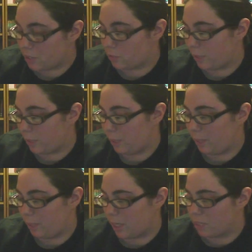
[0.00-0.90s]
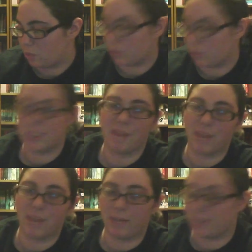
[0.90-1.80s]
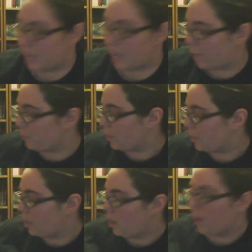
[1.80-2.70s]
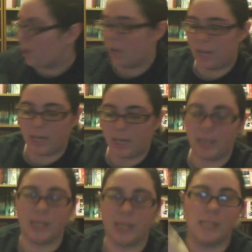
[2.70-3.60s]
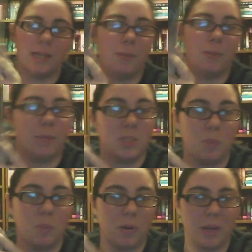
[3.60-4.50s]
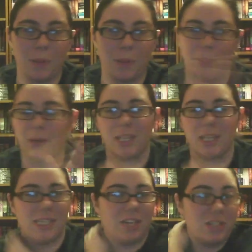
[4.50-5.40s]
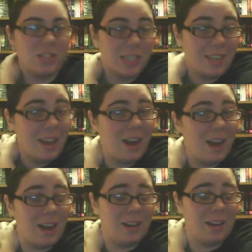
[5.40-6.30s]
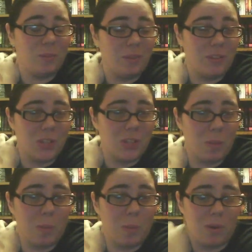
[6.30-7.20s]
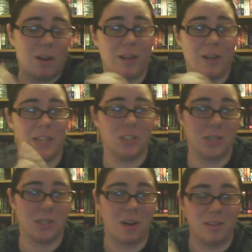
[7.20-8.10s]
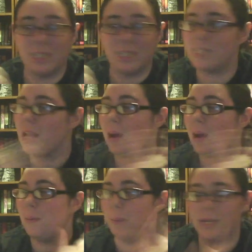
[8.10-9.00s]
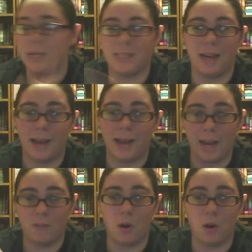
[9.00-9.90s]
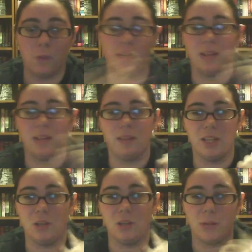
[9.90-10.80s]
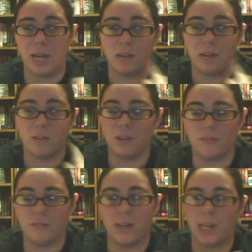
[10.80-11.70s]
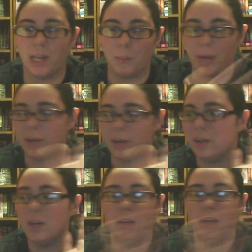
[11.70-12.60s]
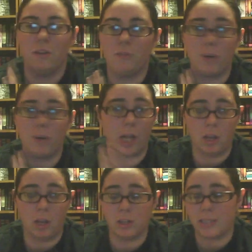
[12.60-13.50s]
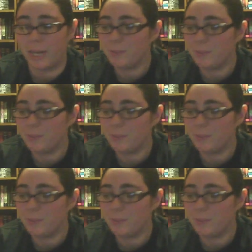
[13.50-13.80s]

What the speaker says: read because you just haven't had the time? And that is Mistborn by Brandon Sanderson. If you saw my book haul, I just hauled this, but I have owned the UK cover, The Final Empire, for a long time.